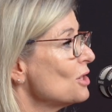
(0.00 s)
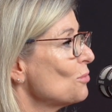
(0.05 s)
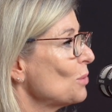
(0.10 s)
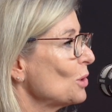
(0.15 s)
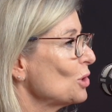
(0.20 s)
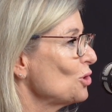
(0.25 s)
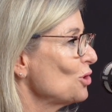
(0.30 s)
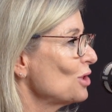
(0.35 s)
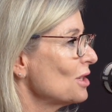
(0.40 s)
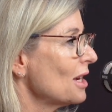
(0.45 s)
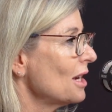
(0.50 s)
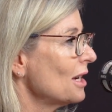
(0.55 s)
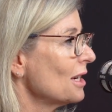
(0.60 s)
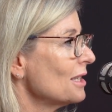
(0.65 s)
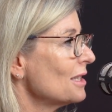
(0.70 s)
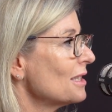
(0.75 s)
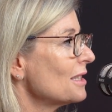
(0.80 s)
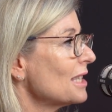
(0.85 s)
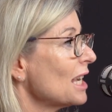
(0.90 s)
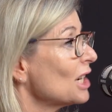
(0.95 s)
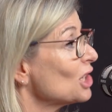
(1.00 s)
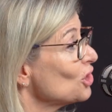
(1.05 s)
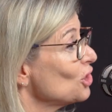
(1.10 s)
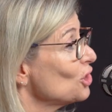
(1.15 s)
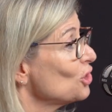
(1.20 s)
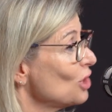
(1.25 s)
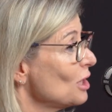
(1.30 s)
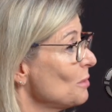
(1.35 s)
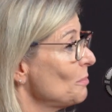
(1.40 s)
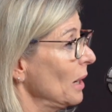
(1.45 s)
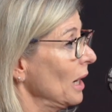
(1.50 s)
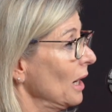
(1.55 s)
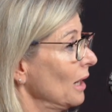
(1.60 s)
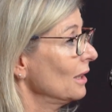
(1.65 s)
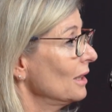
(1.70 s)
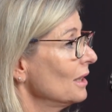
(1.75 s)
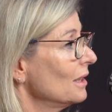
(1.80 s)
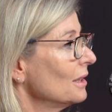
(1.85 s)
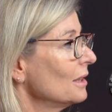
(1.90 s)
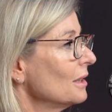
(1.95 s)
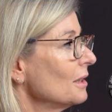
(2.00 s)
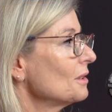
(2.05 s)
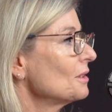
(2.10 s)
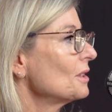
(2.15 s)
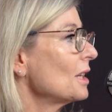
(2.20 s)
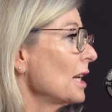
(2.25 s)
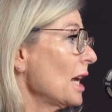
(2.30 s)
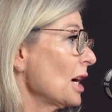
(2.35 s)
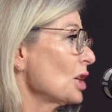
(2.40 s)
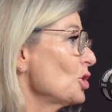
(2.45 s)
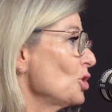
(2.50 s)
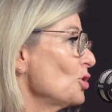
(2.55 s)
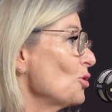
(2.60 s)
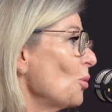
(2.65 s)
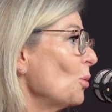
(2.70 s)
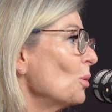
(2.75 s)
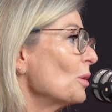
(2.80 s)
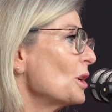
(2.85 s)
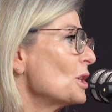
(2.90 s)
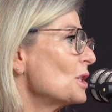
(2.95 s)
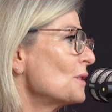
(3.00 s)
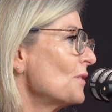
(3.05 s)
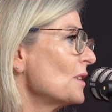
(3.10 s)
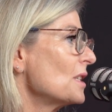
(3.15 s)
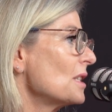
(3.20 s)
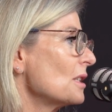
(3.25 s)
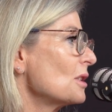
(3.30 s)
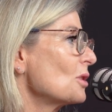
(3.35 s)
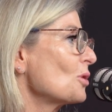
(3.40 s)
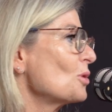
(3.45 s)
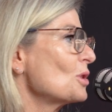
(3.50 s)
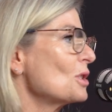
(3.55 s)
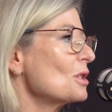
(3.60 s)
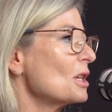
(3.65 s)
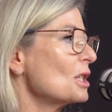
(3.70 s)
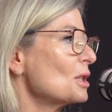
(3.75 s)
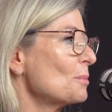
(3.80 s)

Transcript: what you're saying is it's actually cheaper than actually all those visits because it's